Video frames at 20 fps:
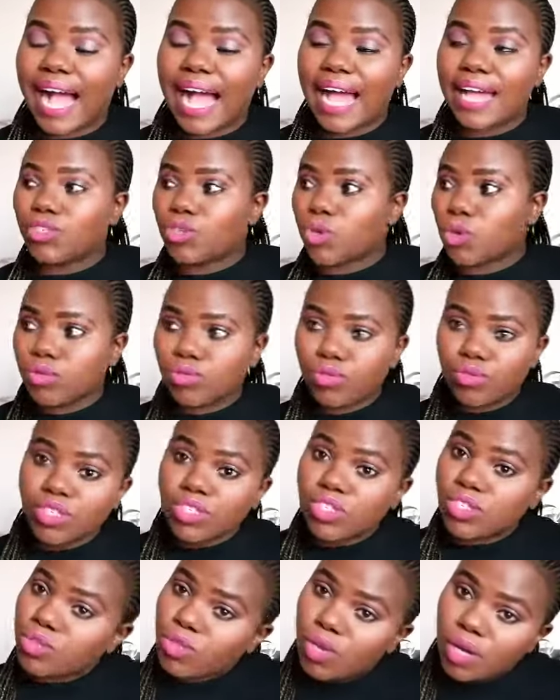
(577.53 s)
i told you
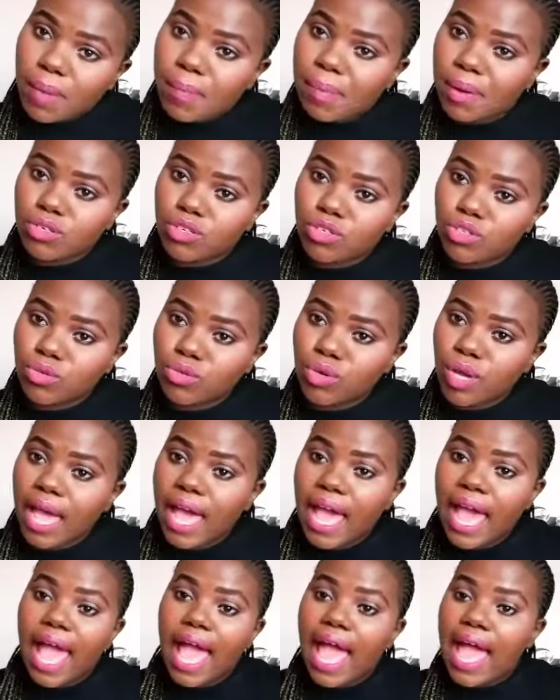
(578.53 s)
this is not about you
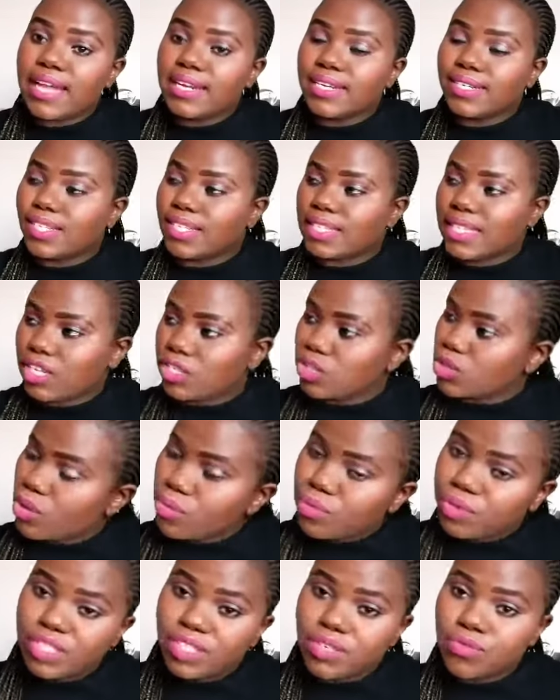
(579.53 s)
and there's no
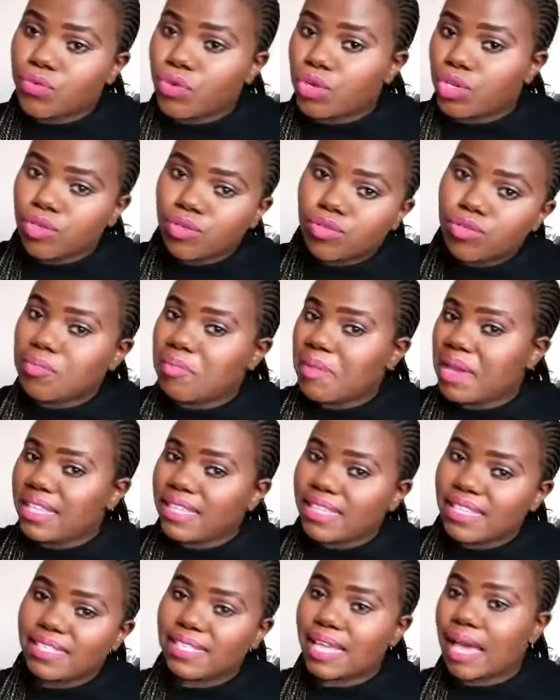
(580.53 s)
reason for you to
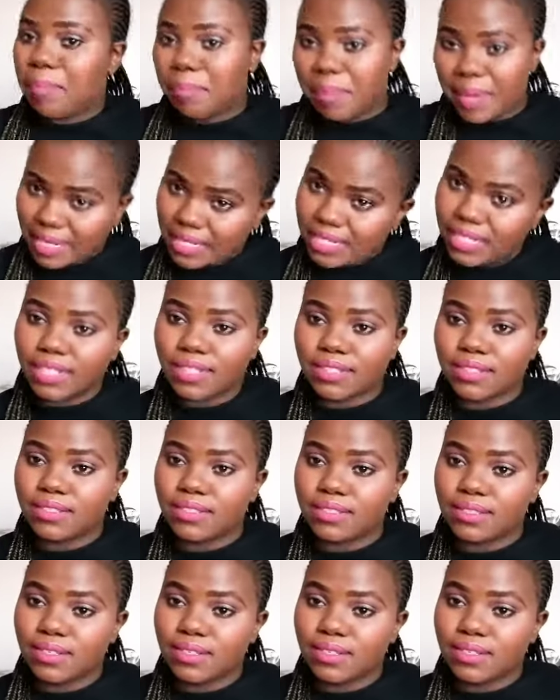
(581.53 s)
make this a big deal